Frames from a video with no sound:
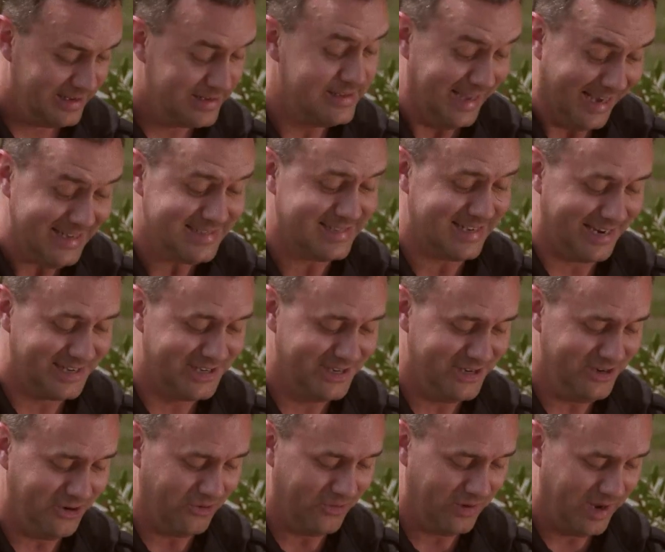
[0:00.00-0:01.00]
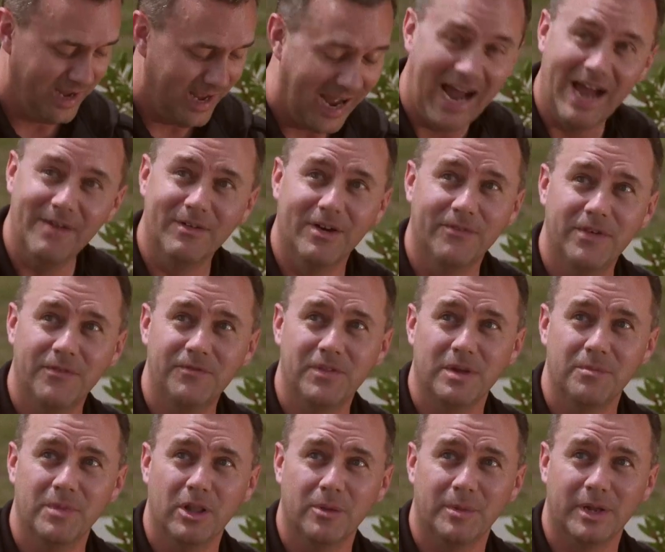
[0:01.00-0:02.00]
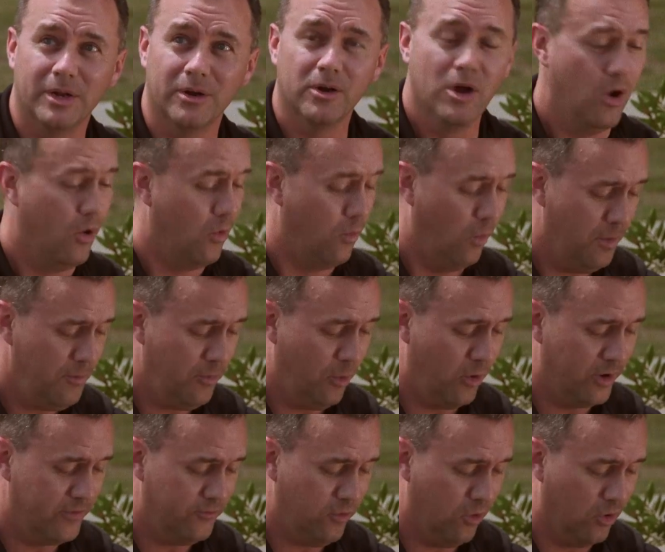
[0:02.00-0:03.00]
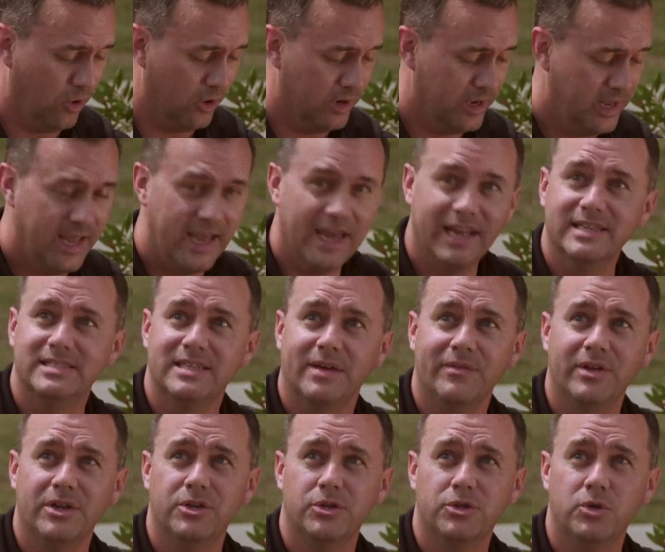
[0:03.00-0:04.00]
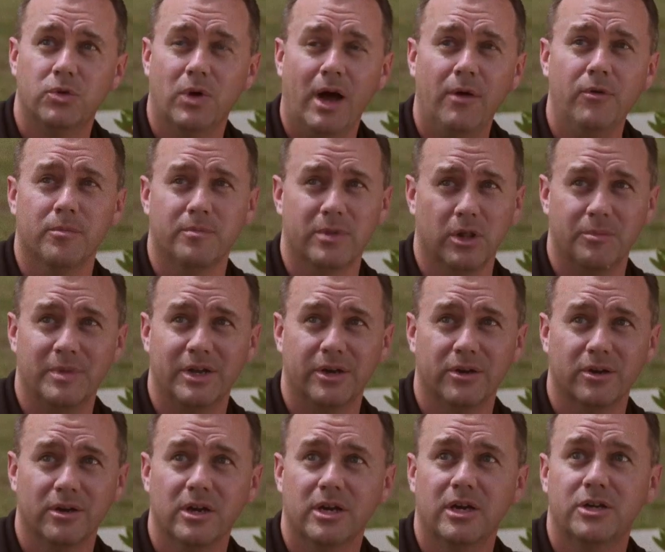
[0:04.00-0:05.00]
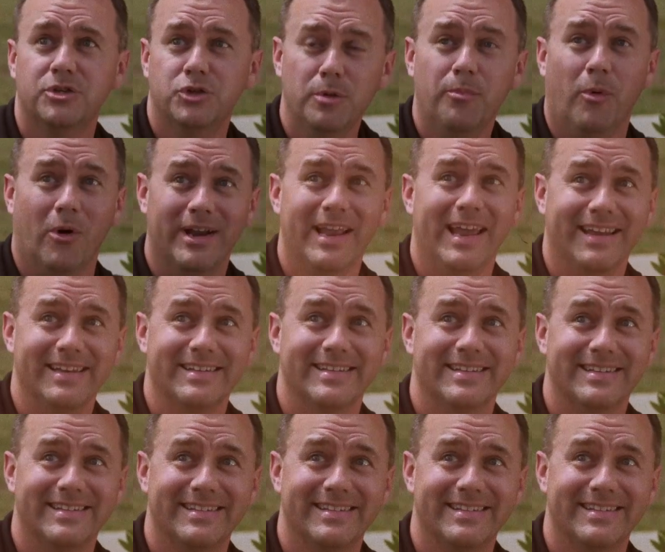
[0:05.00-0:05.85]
Yes, I do. I have a fifty millimeter, one point four, and a seventy to two hundred millimeter, two point eight.